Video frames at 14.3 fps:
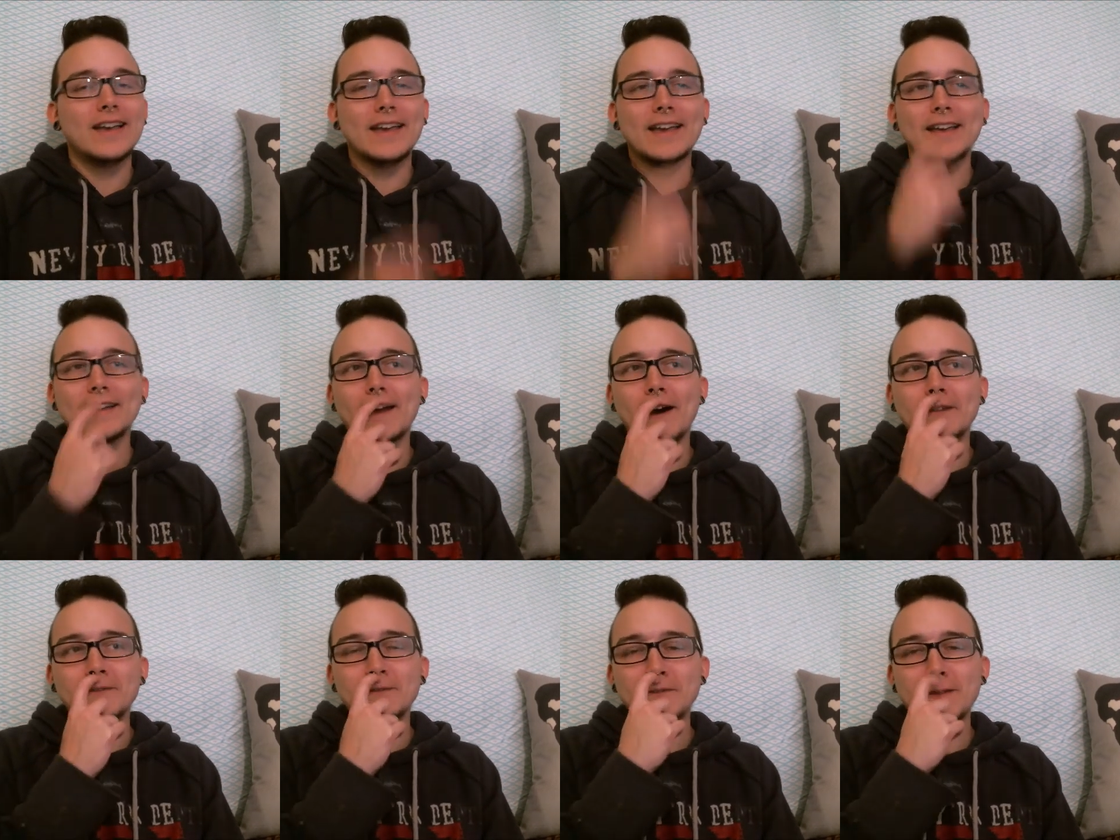And
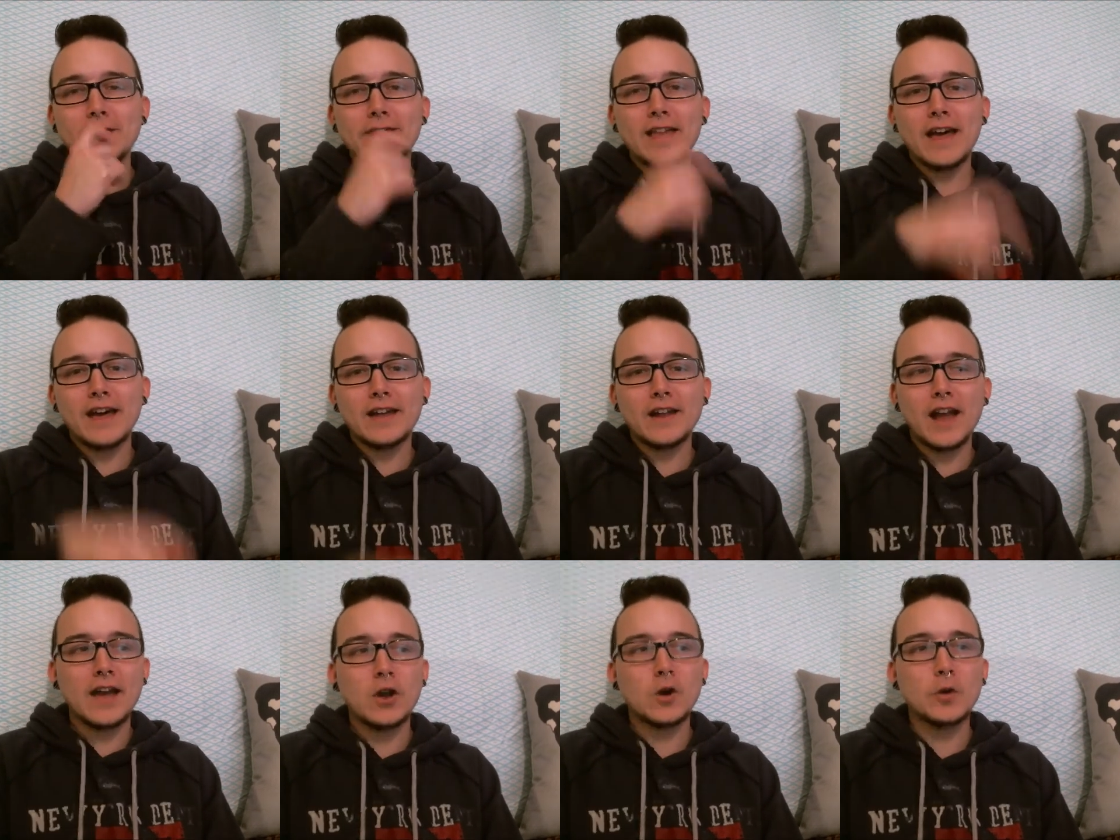other than that,
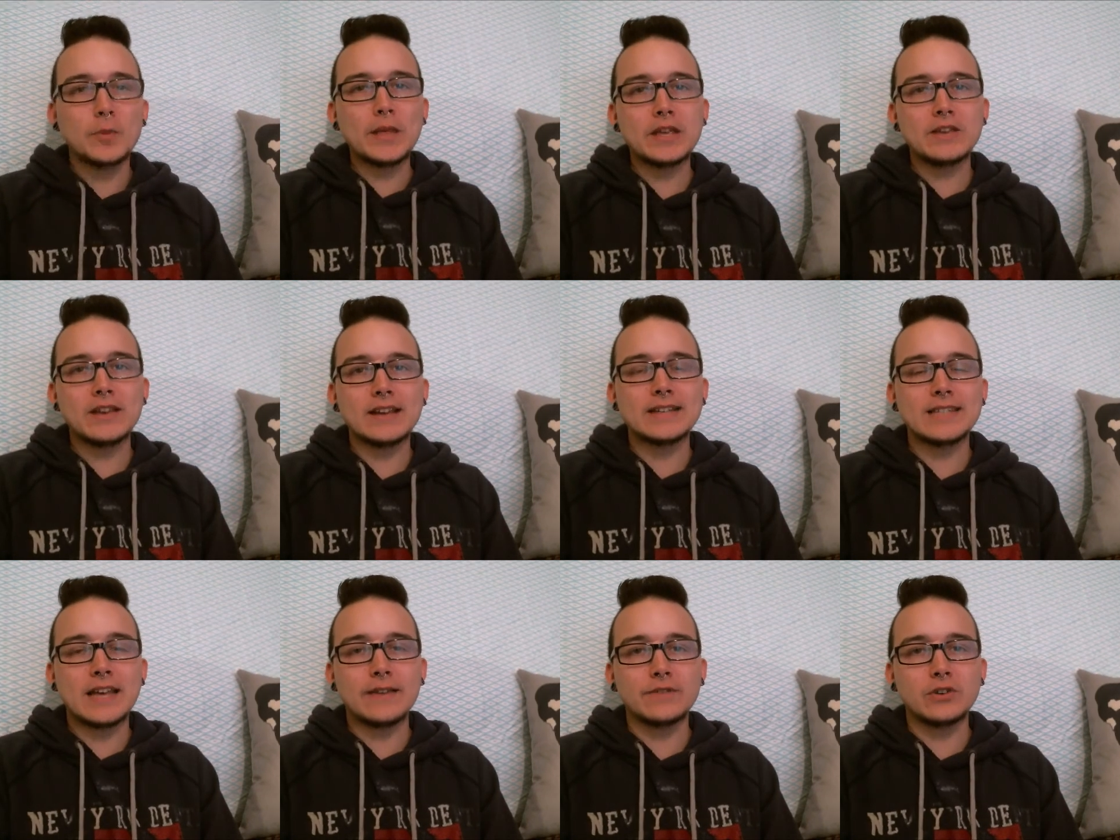I hope that you
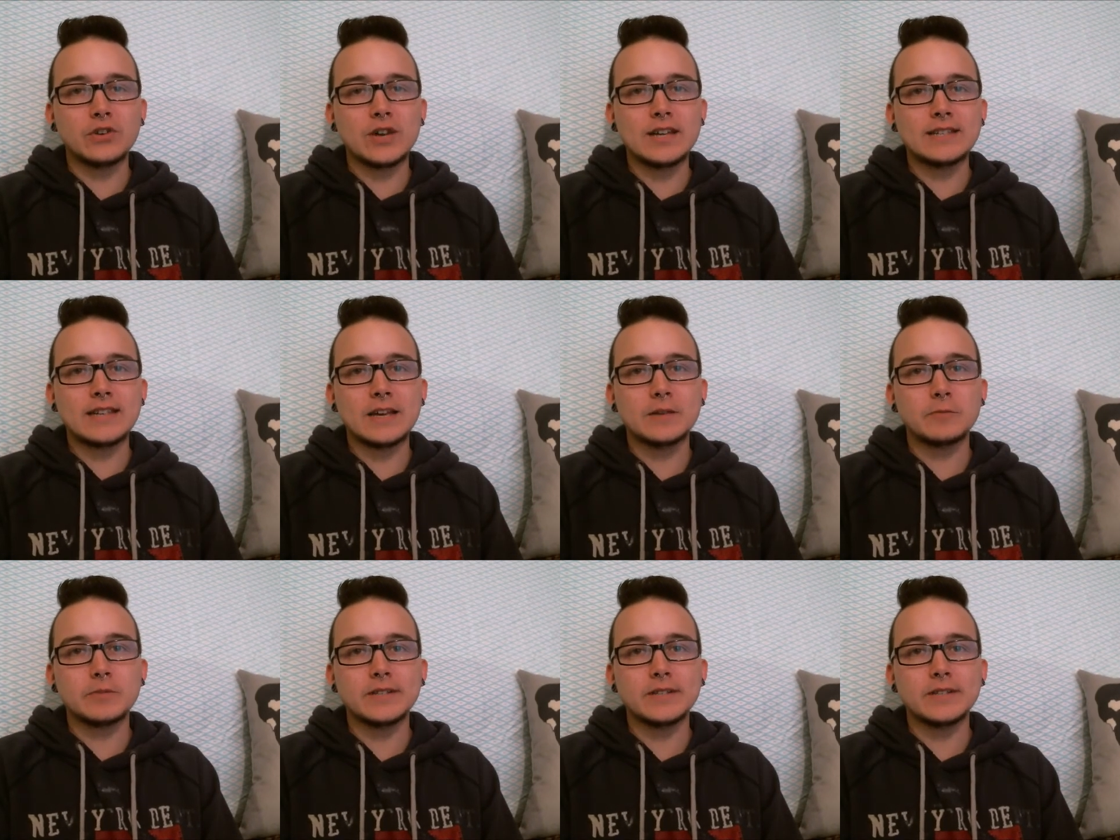guys have a great day.